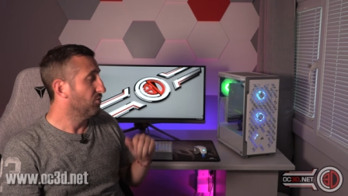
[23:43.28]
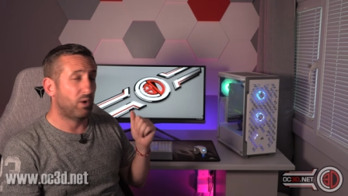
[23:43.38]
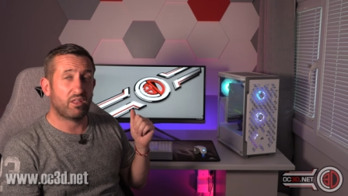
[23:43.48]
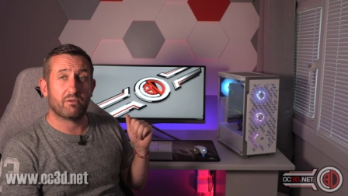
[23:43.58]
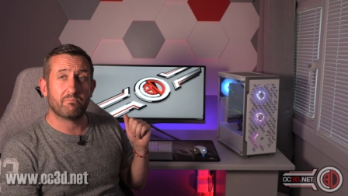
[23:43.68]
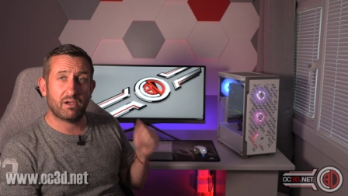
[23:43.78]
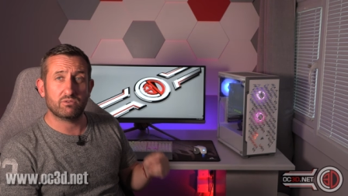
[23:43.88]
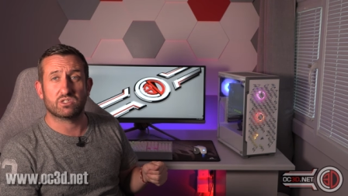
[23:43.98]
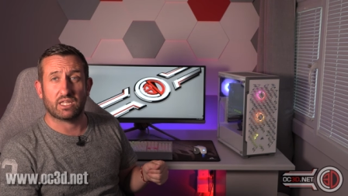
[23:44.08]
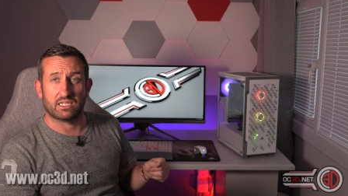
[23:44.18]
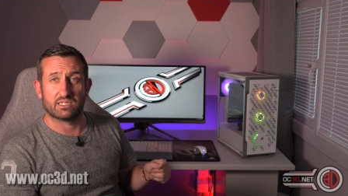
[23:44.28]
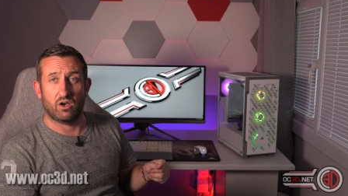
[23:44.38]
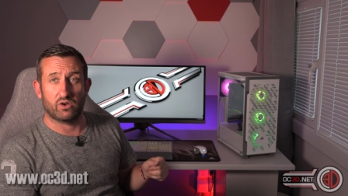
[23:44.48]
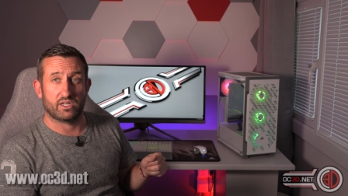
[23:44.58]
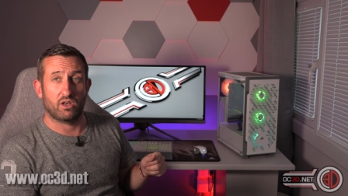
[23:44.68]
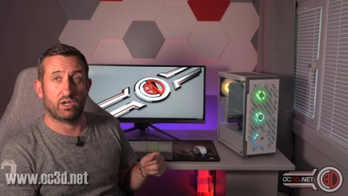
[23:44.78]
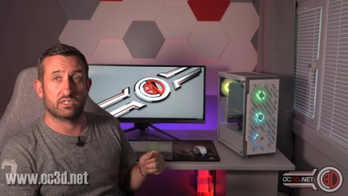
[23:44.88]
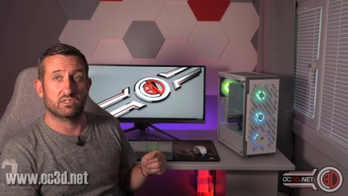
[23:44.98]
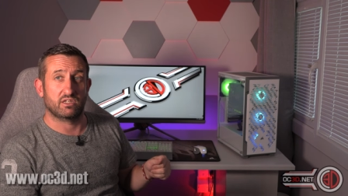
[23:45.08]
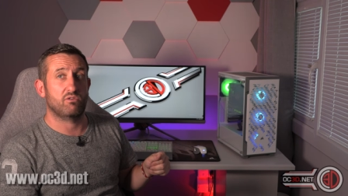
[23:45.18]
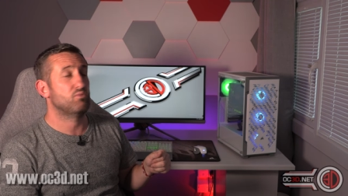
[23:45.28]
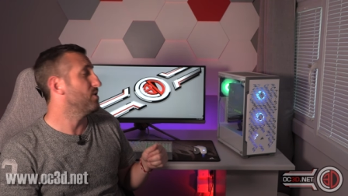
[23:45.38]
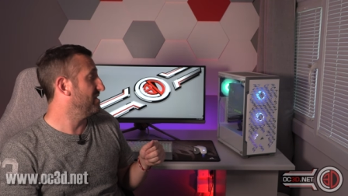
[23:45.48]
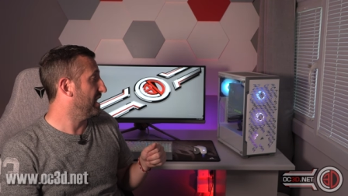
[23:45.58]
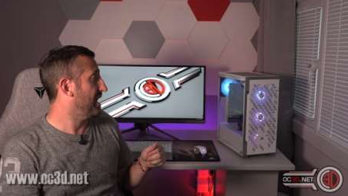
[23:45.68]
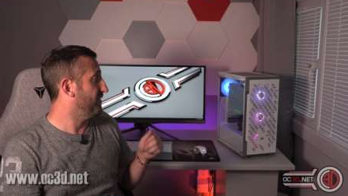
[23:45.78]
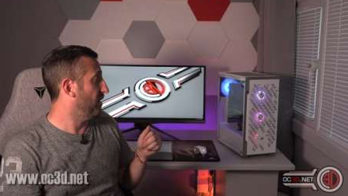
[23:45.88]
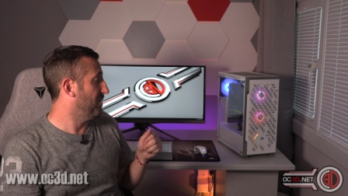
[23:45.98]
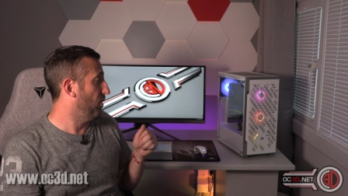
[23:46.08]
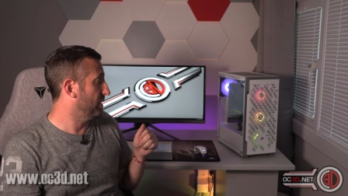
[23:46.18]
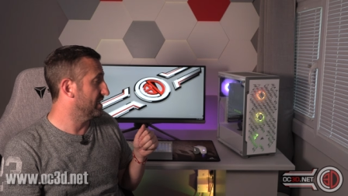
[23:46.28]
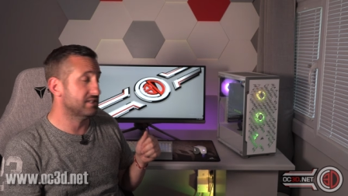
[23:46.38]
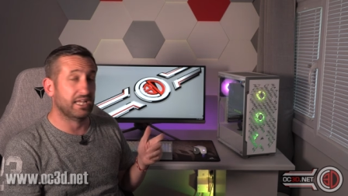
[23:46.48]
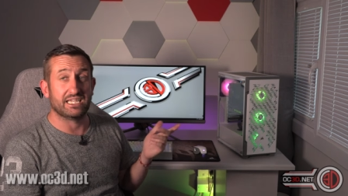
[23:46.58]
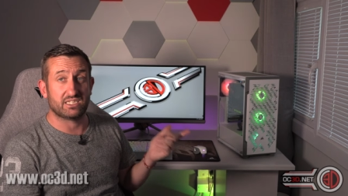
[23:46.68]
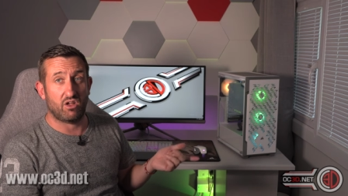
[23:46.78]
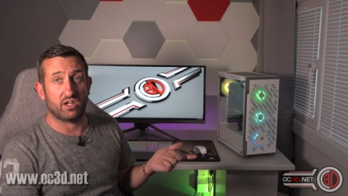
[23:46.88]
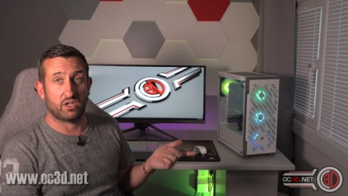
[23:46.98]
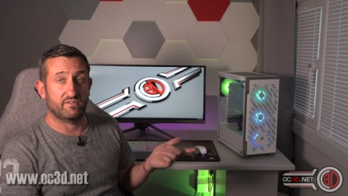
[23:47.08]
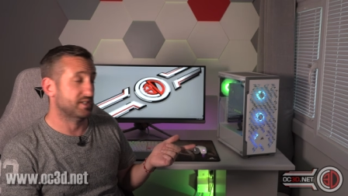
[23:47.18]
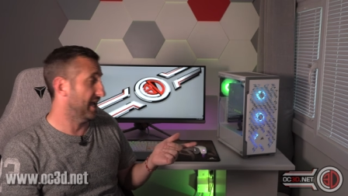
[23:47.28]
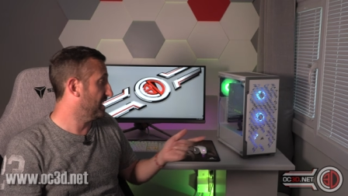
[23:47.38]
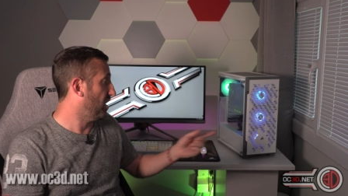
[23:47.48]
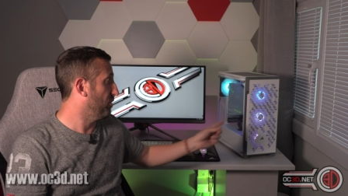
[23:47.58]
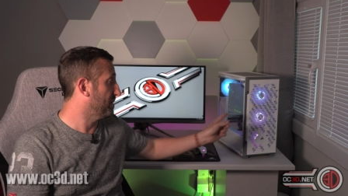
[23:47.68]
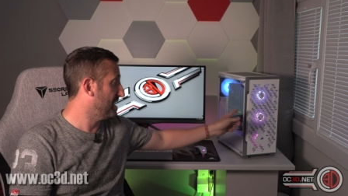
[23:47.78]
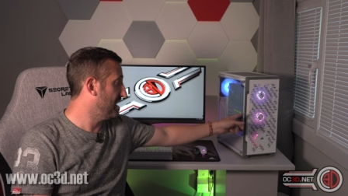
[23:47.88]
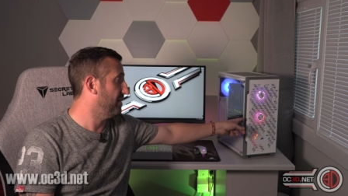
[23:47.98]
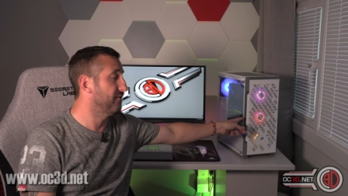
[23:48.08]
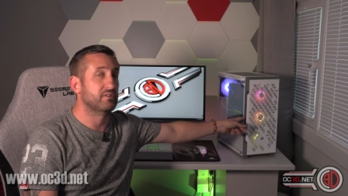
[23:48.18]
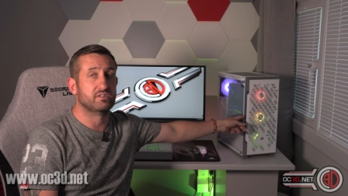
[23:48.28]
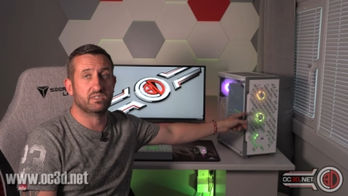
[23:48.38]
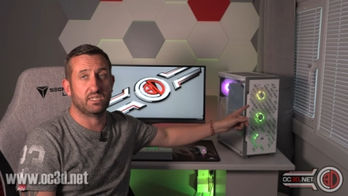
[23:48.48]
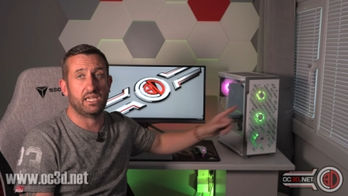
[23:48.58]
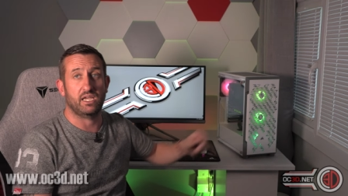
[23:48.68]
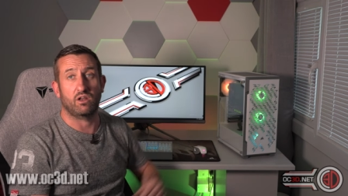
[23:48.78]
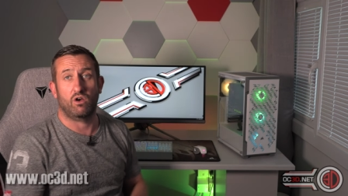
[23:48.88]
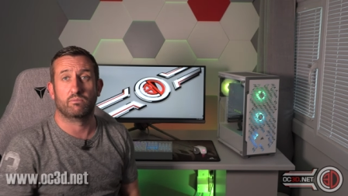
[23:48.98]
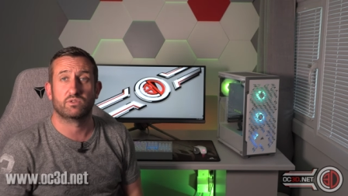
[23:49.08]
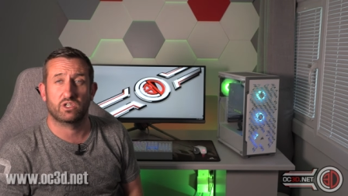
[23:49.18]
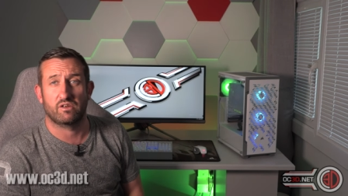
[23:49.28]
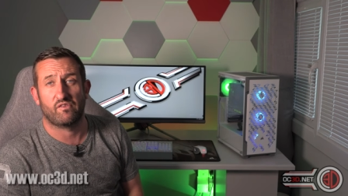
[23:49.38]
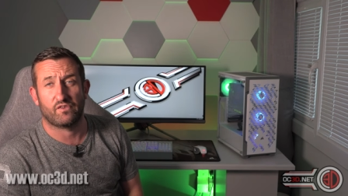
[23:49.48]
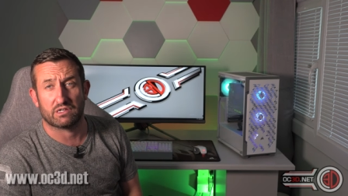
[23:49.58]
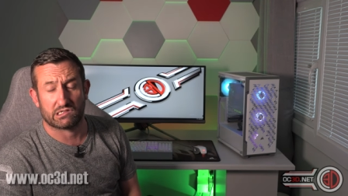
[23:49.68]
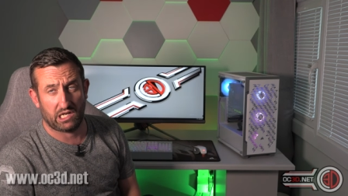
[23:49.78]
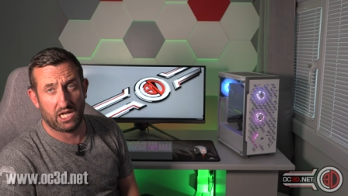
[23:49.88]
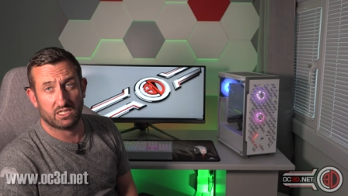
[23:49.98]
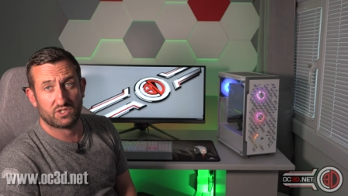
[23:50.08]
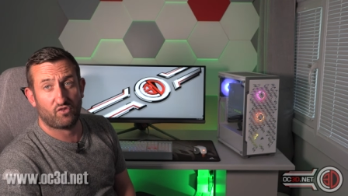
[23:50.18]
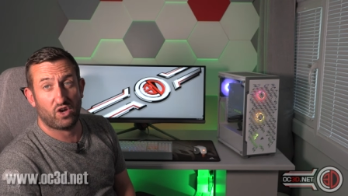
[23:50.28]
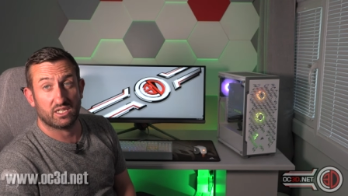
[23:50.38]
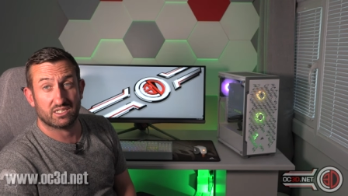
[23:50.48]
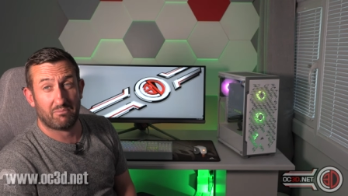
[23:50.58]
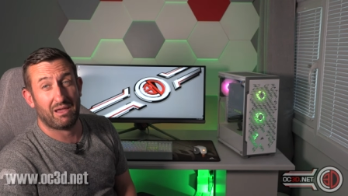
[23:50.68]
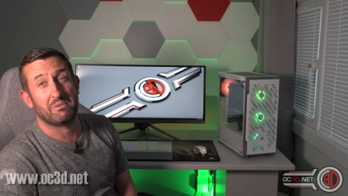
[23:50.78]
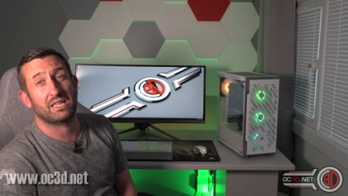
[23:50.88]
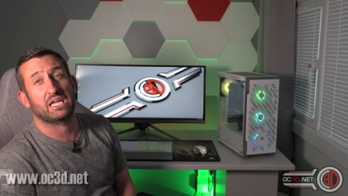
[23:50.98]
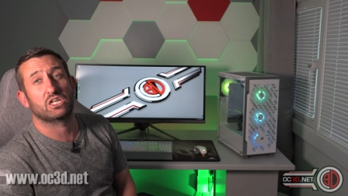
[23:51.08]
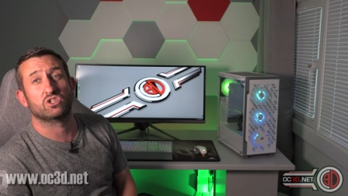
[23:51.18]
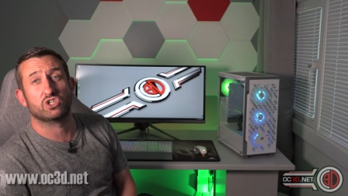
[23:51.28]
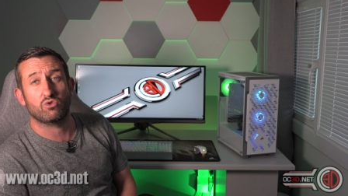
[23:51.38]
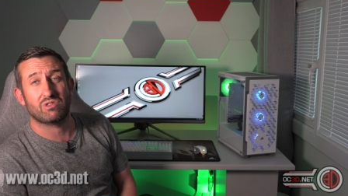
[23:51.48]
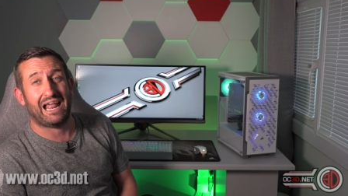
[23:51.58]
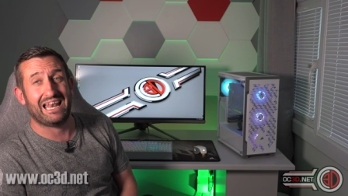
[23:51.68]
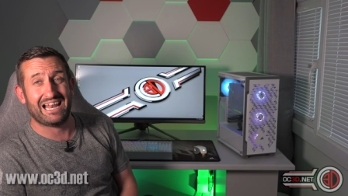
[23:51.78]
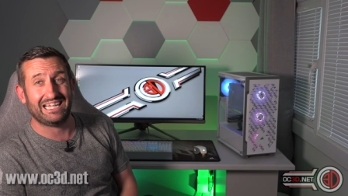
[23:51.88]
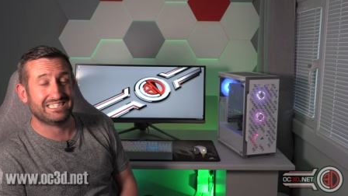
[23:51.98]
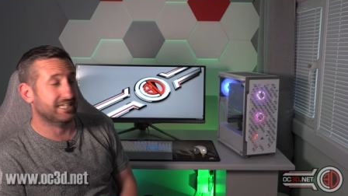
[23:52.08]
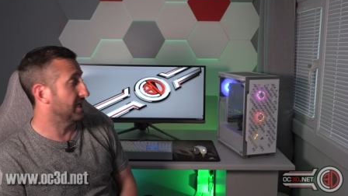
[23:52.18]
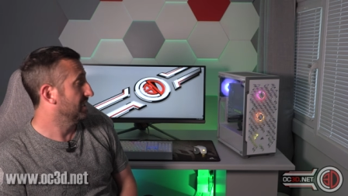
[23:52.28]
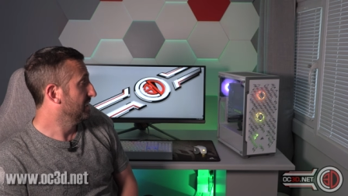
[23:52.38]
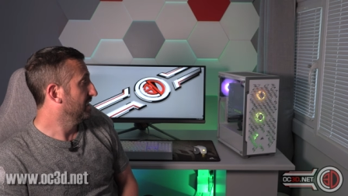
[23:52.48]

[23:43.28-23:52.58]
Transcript: One of the most things that I'd like to do with it, if I'm honest, is, like I've said, I would love to see an option for a glass front. So maybe they can do that later